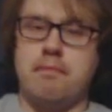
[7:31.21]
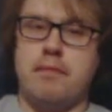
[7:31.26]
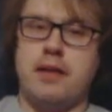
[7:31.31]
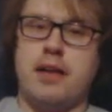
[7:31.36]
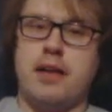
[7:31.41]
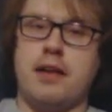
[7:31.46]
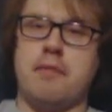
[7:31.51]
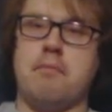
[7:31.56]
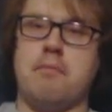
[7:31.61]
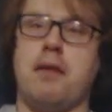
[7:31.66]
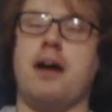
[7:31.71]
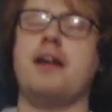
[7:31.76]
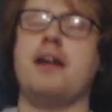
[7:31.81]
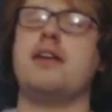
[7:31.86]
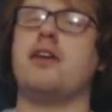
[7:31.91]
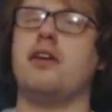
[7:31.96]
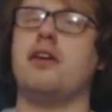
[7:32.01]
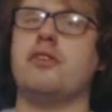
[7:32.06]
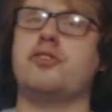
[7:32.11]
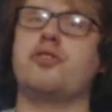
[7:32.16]
in my
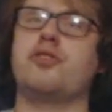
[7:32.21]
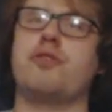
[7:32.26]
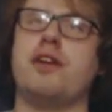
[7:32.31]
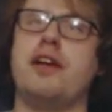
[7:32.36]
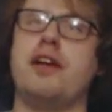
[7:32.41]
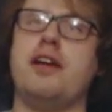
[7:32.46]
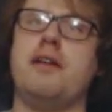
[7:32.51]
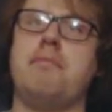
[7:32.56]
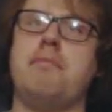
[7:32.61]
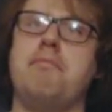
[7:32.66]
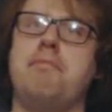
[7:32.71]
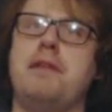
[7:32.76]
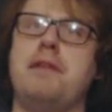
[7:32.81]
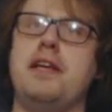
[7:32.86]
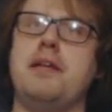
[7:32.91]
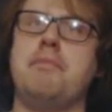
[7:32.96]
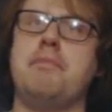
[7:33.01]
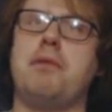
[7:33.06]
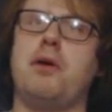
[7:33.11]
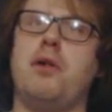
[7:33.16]
country,
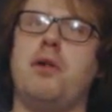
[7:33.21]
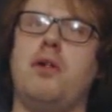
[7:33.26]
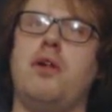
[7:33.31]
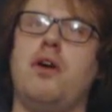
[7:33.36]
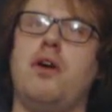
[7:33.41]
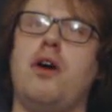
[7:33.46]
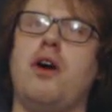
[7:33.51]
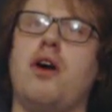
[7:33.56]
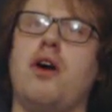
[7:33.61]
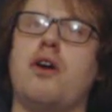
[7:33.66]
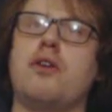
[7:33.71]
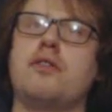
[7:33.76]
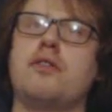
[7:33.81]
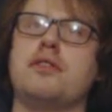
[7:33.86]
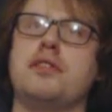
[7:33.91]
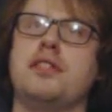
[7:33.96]
people are